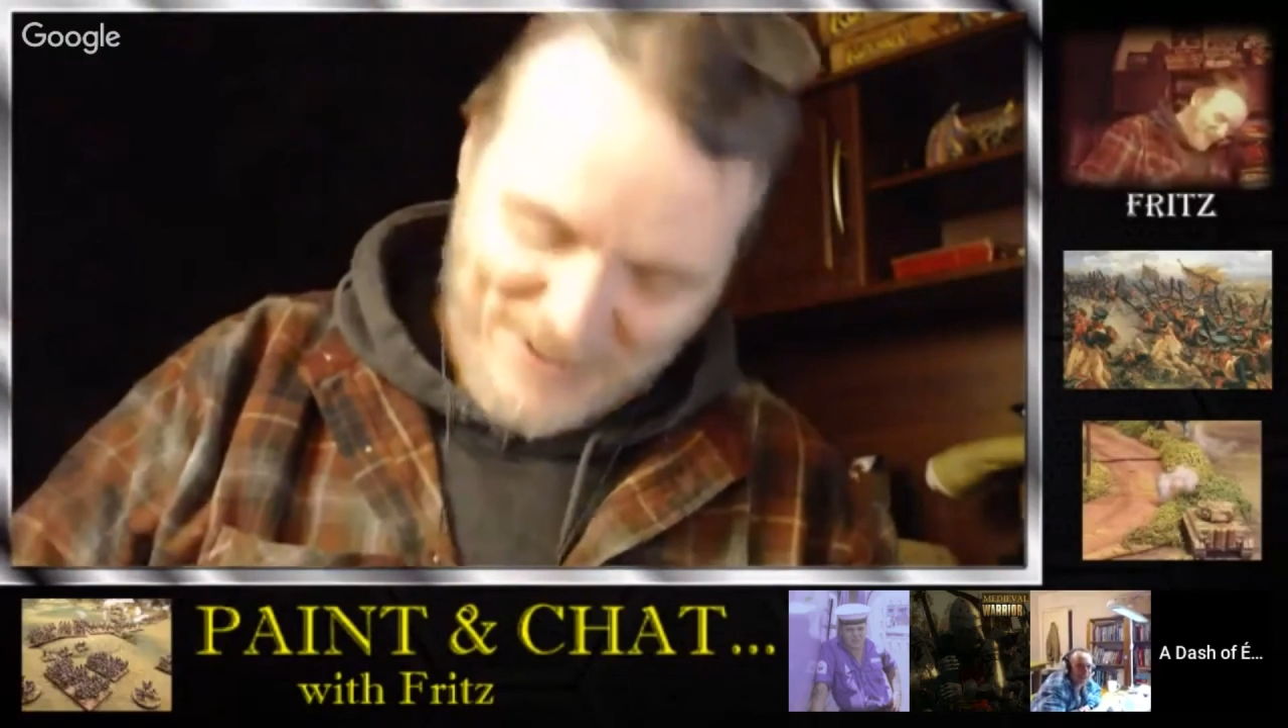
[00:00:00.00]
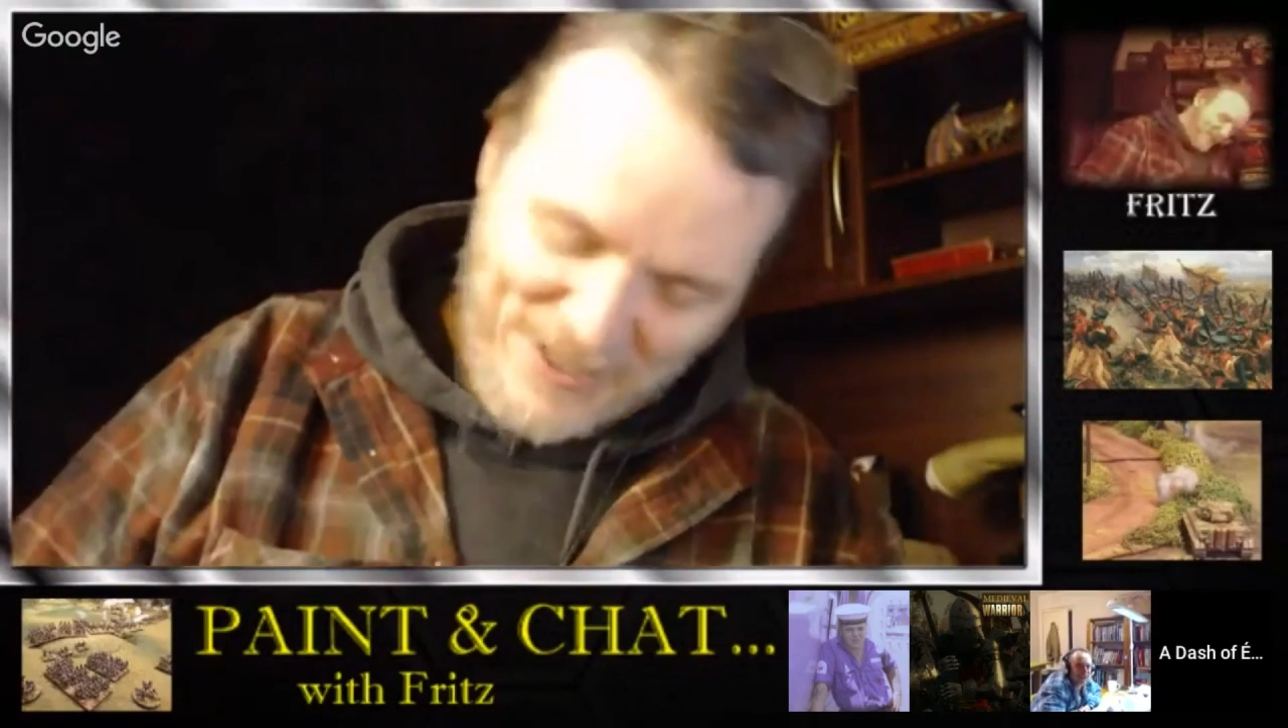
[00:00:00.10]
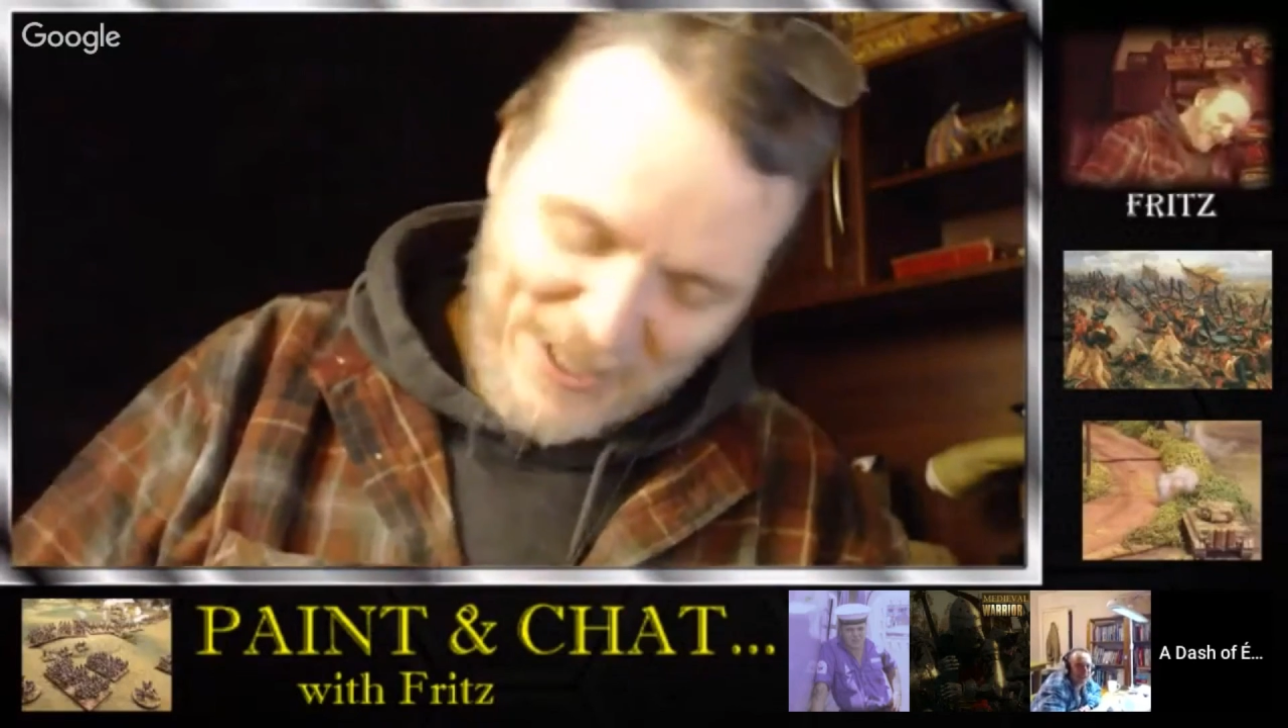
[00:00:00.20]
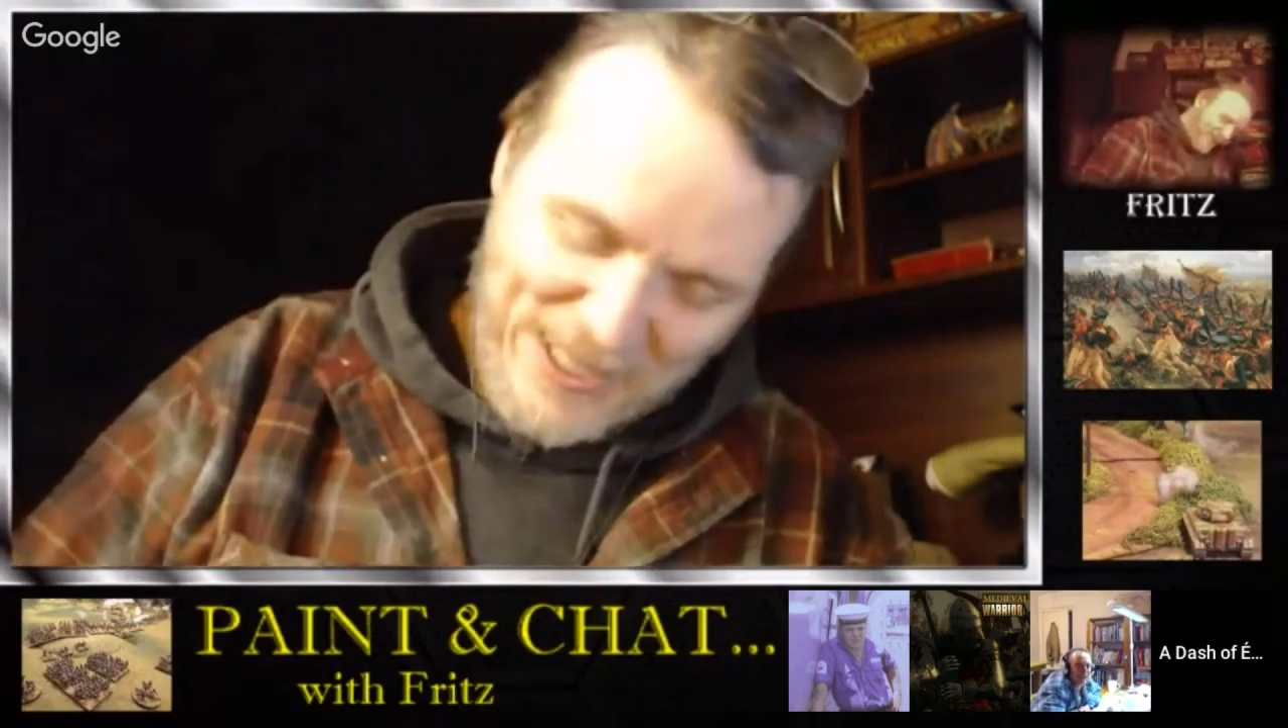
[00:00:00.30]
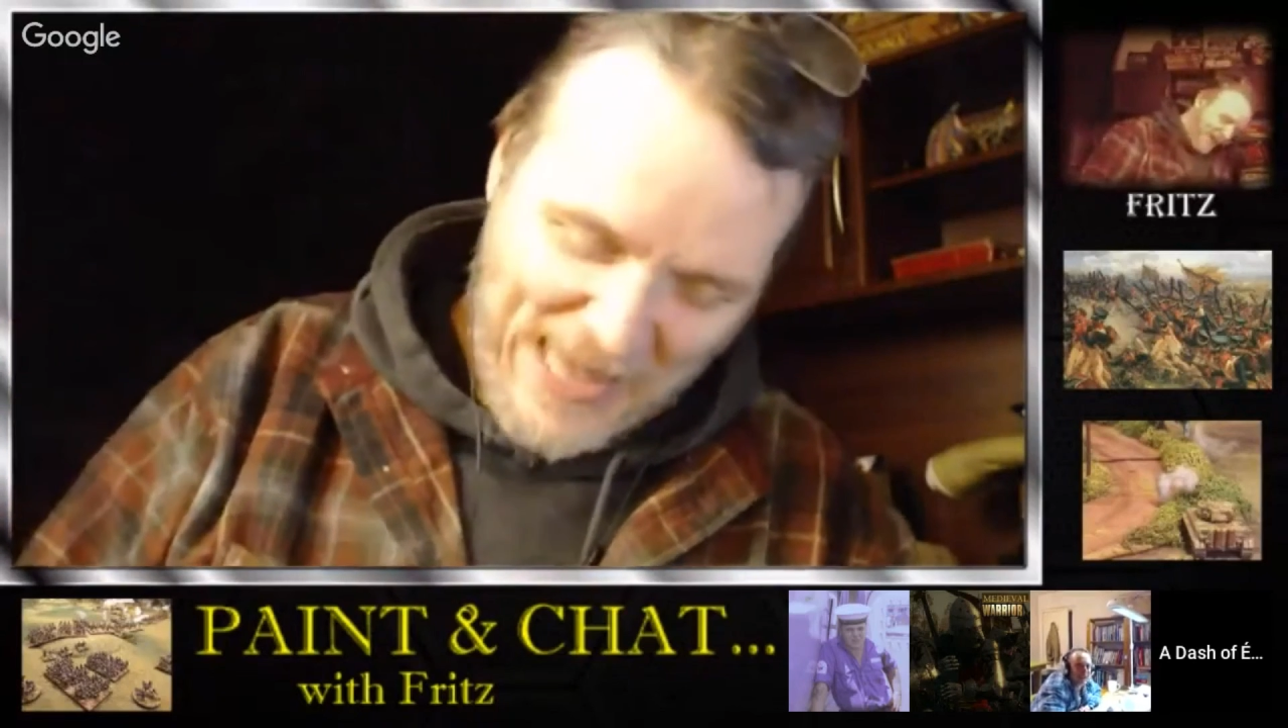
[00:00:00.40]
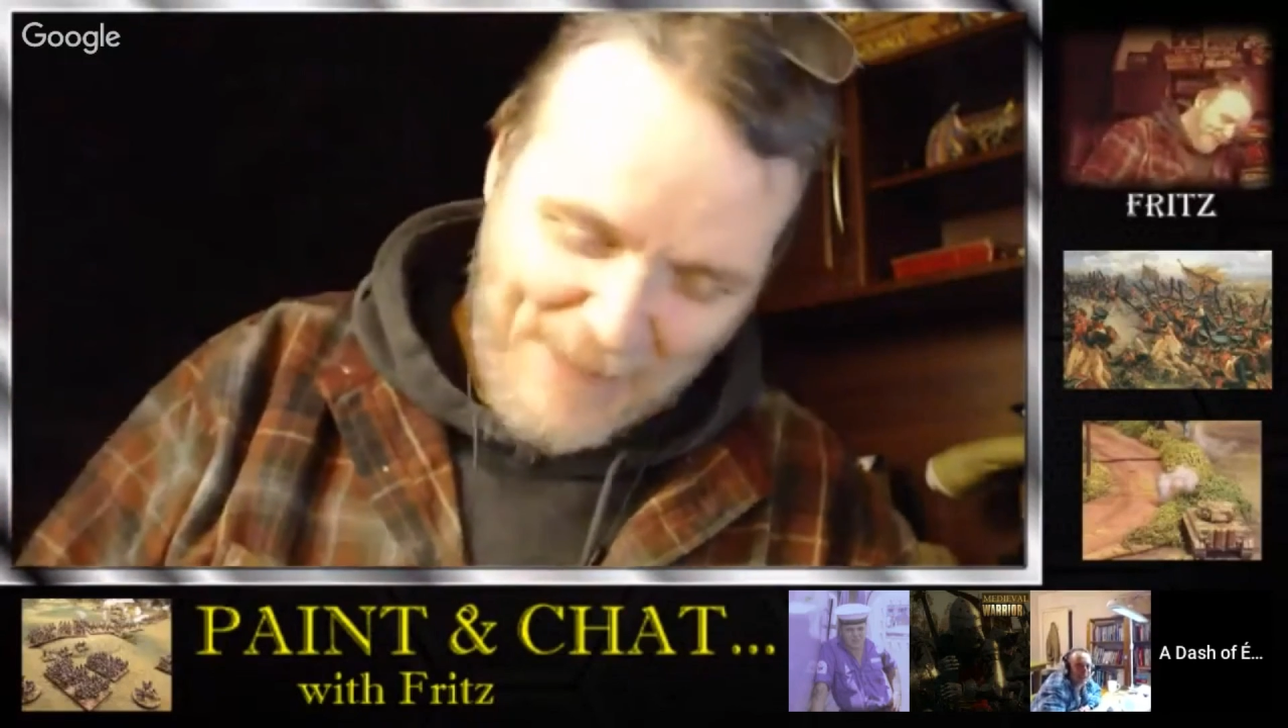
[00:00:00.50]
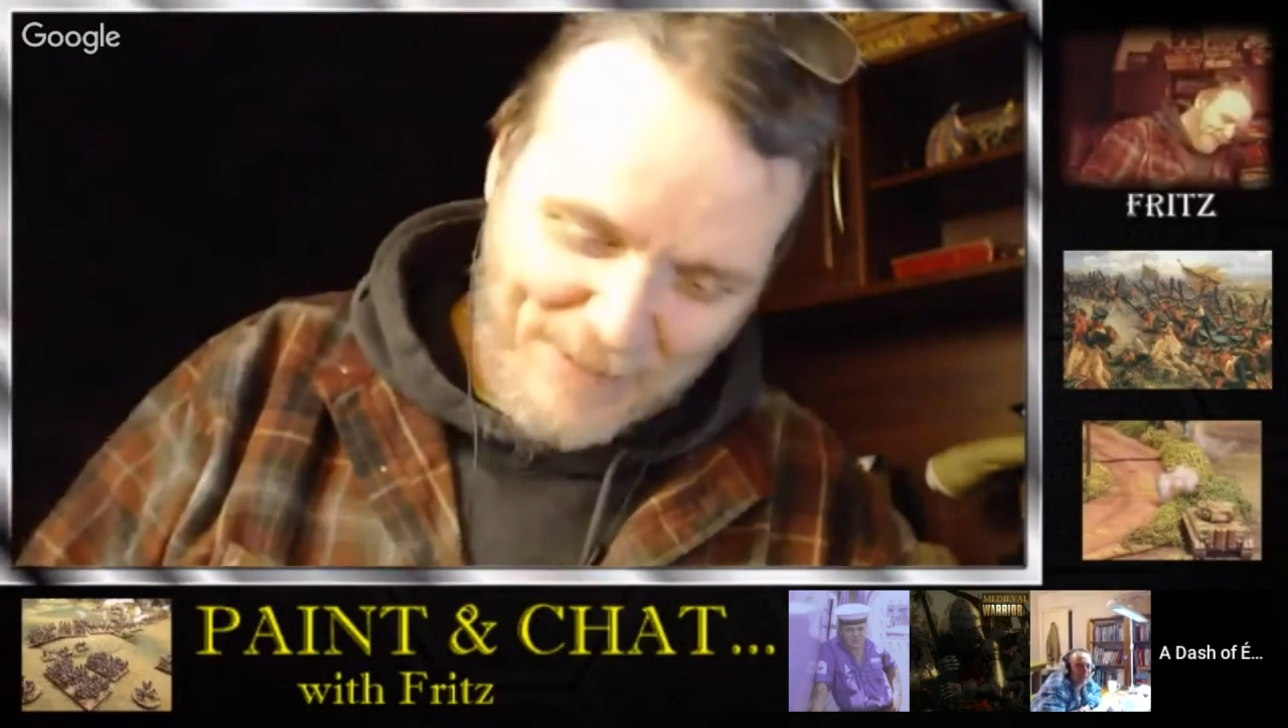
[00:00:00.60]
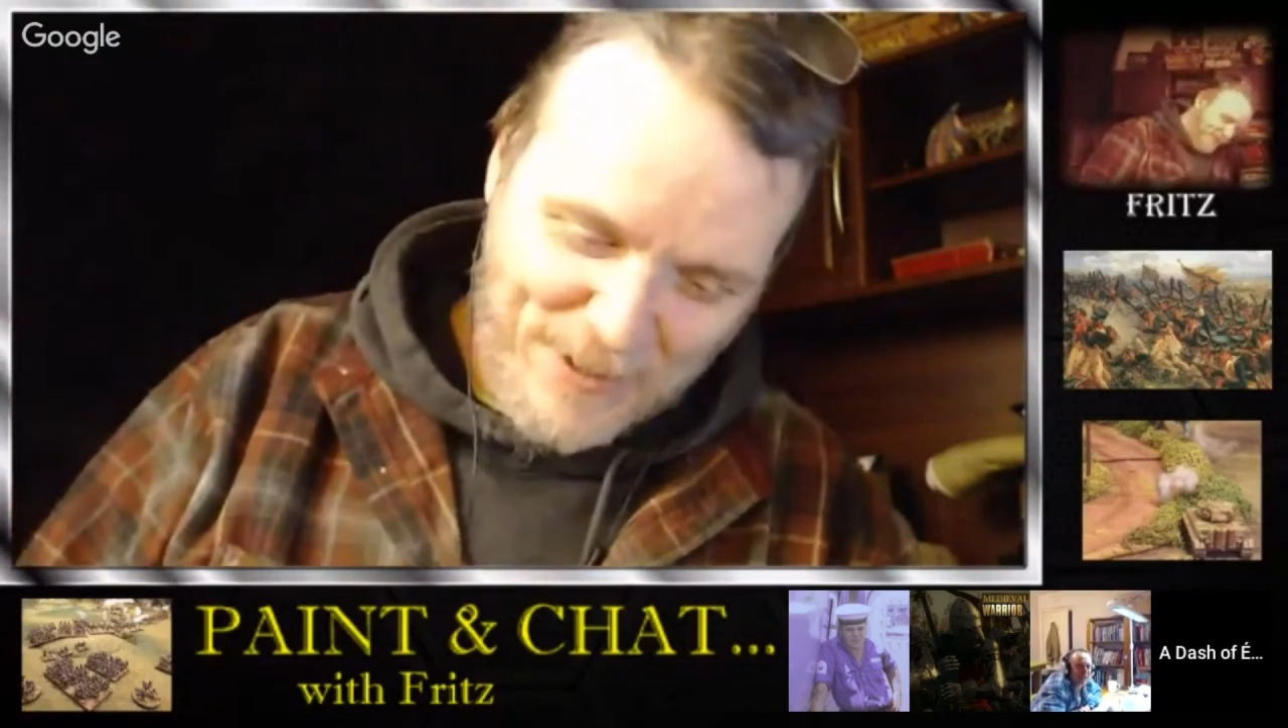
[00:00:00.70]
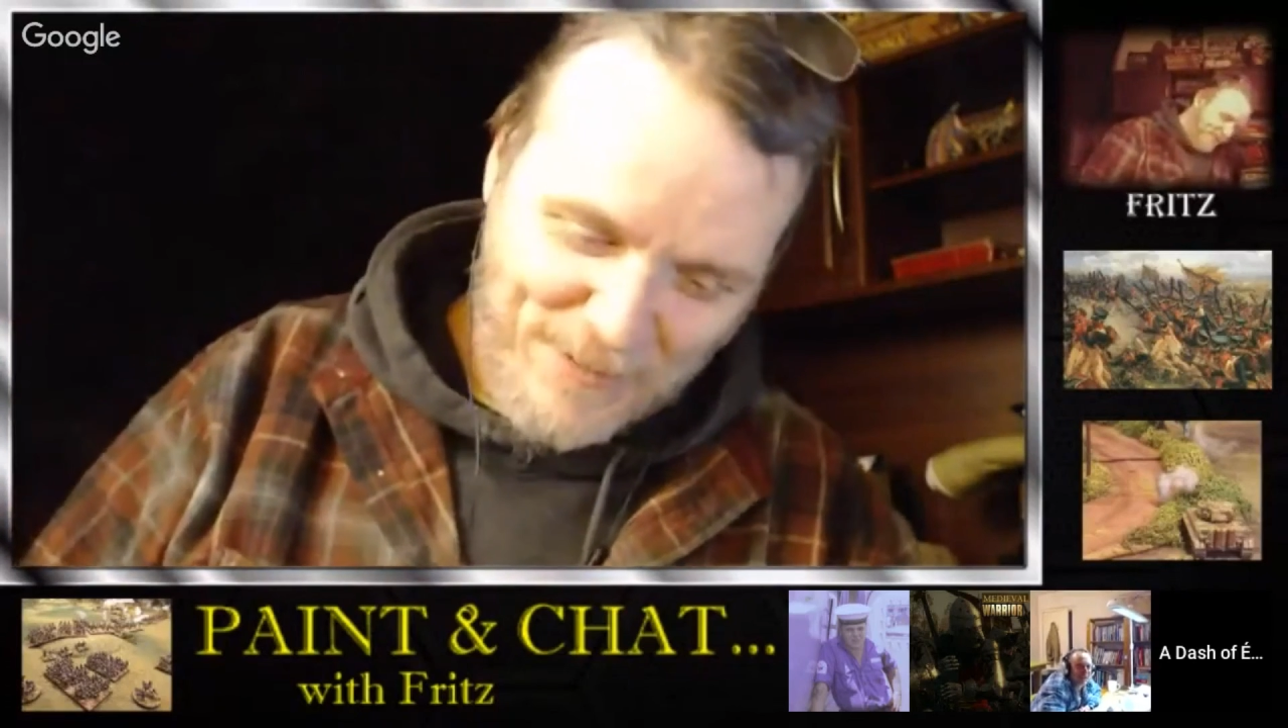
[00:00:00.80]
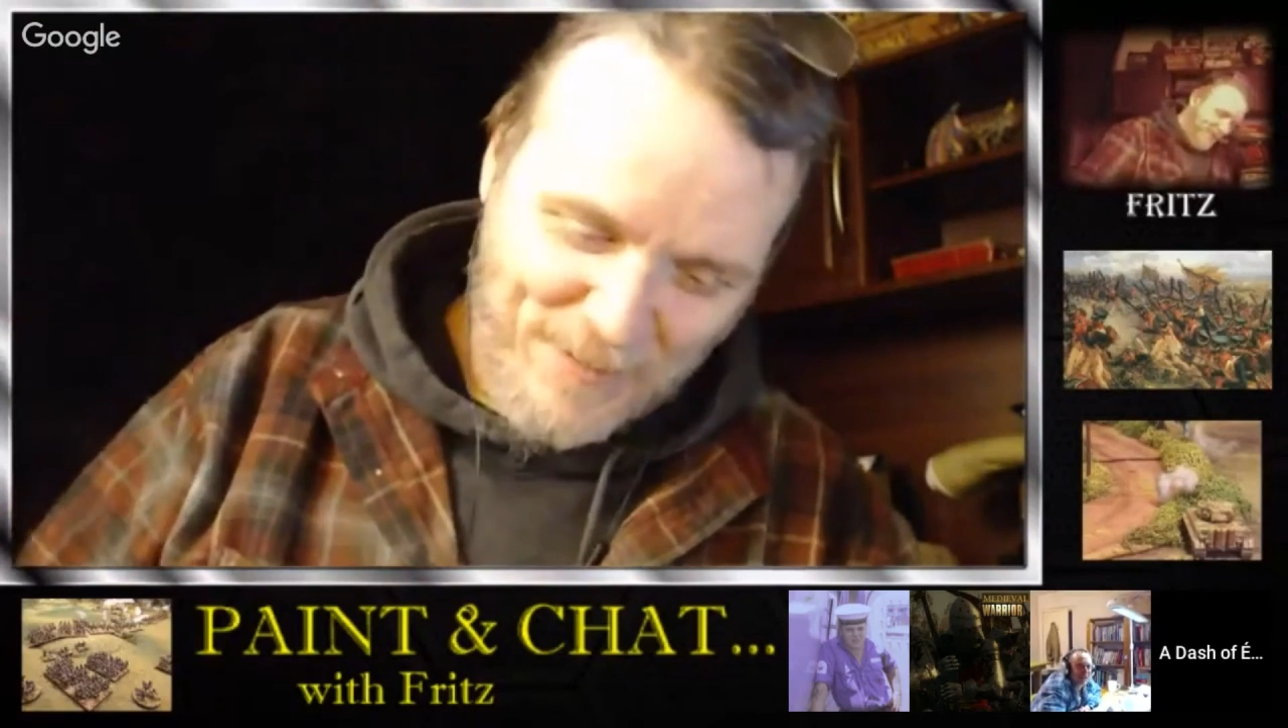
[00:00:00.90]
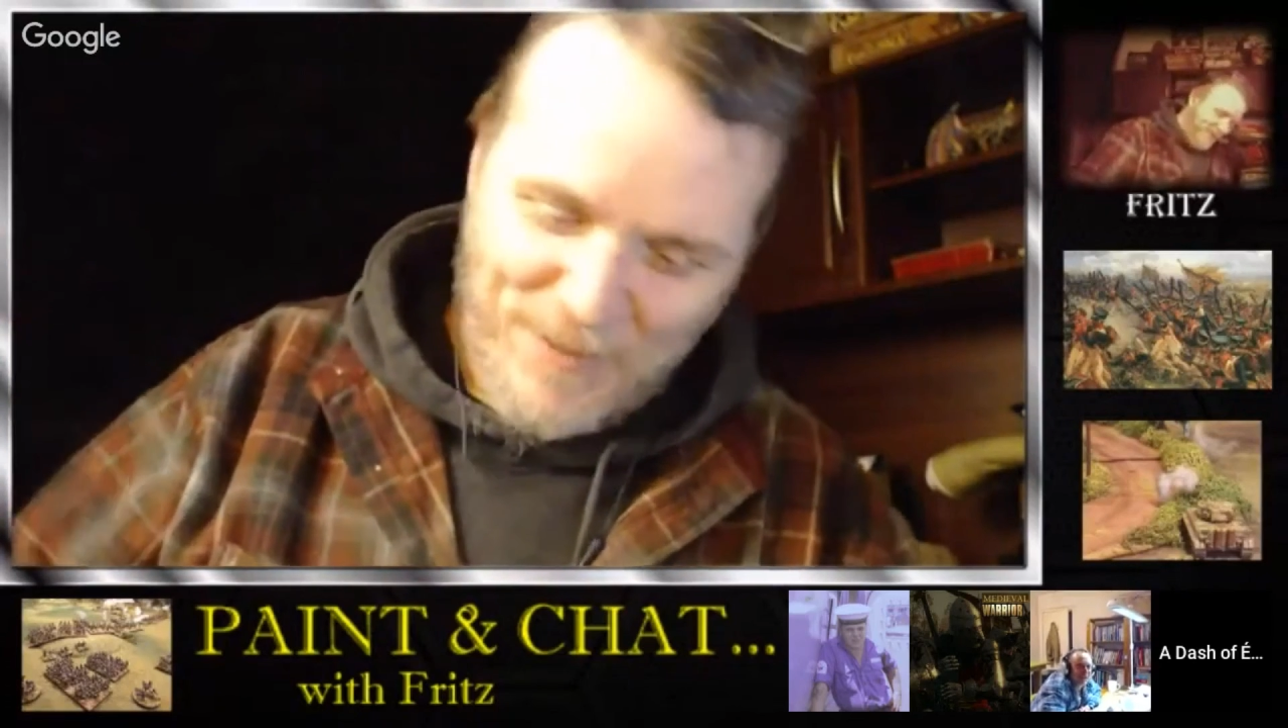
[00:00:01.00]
collapsed from